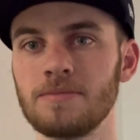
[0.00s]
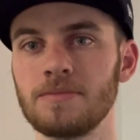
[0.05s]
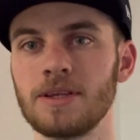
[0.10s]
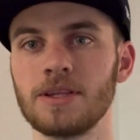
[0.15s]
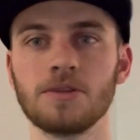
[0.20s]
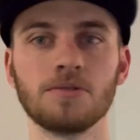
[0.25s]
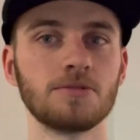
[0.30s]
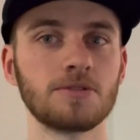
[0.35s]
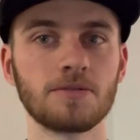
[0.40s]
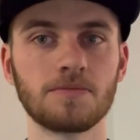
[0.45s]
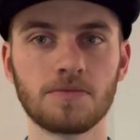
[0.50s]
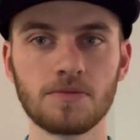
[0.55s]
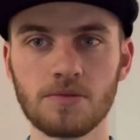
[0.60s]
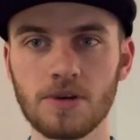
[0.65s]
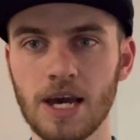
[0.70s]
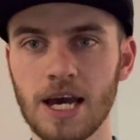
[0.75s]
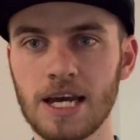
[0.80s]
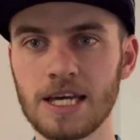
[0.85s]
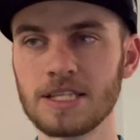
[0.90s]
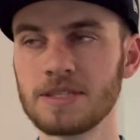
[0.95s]
They lose a few
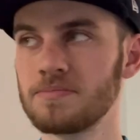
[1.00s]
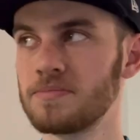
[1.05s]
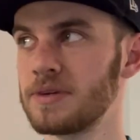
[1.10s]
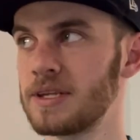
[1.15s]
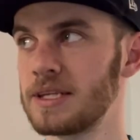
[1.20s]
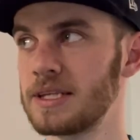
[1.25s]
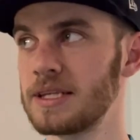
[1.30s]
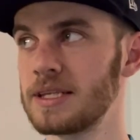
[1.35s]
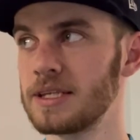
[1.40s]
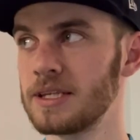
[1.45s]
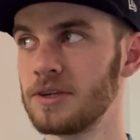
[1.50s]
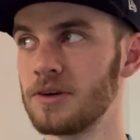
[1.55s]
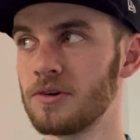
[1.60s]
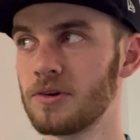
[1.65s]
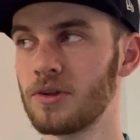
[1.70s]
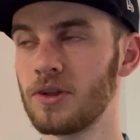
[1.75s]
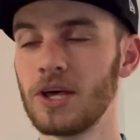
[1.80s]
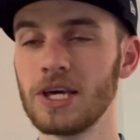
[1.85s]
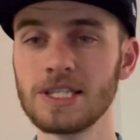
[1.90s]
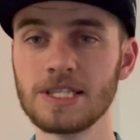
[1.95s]
guys, but,
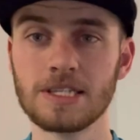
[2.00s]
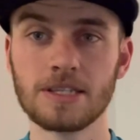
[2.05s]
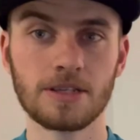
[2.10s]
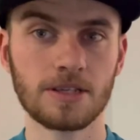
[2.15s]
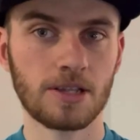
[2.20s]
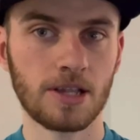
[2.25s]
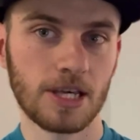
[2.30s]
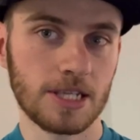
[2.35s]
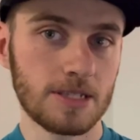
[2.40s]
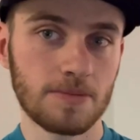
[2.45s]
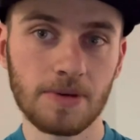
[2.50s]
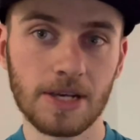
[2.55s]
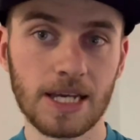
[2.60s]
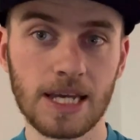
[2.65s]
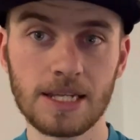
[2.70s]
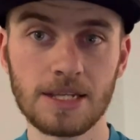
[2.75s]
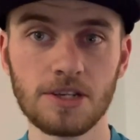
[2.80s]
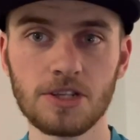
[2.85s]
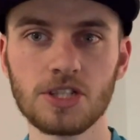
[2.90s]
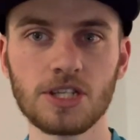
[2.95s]
Klay's a big
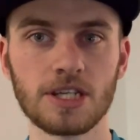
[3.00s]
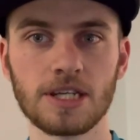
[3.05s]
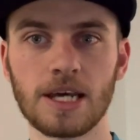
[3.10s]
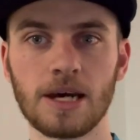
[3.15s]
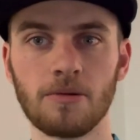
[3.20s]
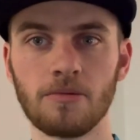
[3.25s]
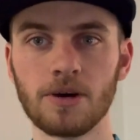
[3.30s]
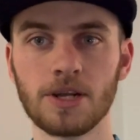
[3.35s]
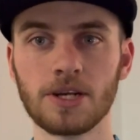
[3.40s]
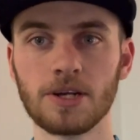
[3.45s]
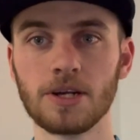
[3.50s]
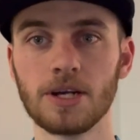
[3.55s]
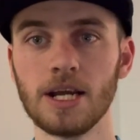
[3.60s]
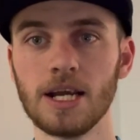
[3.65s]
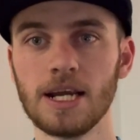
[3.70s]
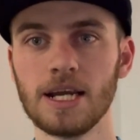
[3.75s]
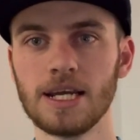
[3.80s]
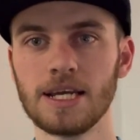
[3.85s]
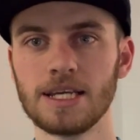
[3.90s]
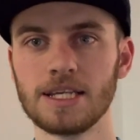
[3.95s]
addition. I wonder,
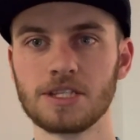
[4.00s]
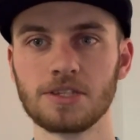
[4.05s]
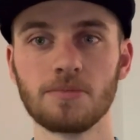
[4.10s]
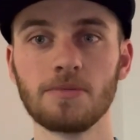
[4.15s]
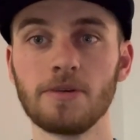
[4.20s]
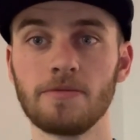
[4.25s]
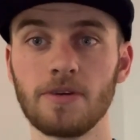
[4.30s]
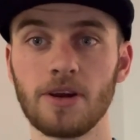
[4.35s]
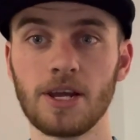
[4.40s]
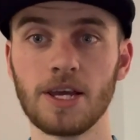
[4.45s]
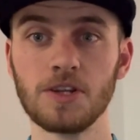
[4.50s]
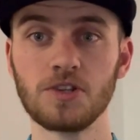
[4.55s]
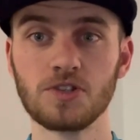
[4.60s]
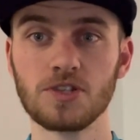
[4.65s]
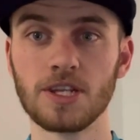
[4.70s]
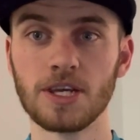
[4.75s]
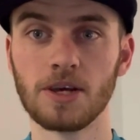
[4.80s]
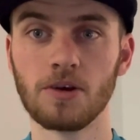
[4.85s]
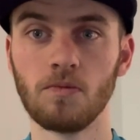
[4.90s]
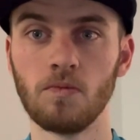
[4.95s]
it's going to be very
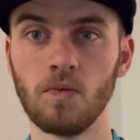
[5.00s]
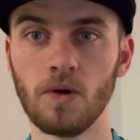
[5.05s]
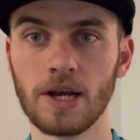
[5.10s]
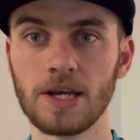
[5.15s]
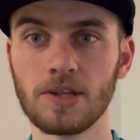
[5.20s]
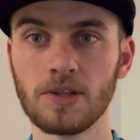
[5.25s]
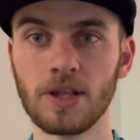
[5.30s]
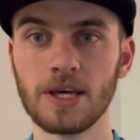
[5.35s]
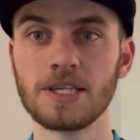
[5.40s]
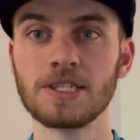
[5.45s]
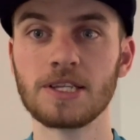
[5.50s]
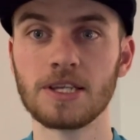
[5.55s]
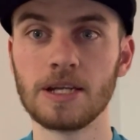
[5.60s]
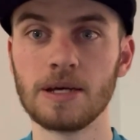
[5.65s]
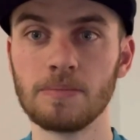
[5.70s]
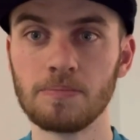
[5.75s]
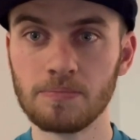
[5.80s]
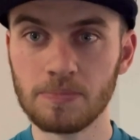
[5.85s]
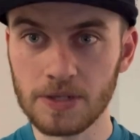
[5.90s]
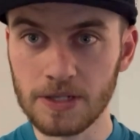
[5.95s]
interesting what Klay's going
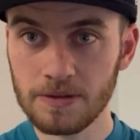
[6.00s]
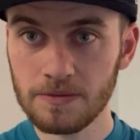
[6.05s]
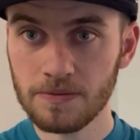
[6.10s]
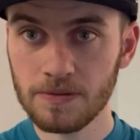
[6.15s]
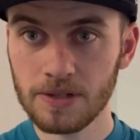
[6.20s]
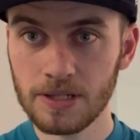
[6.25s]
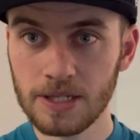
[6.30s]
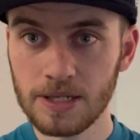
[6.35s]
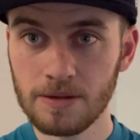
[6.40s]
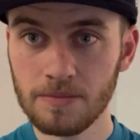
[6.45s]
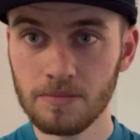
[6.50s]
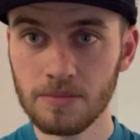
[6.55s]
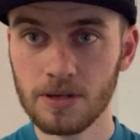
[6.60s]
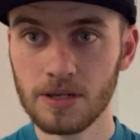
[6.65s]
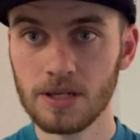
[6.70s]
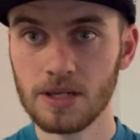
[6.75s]
to be for them.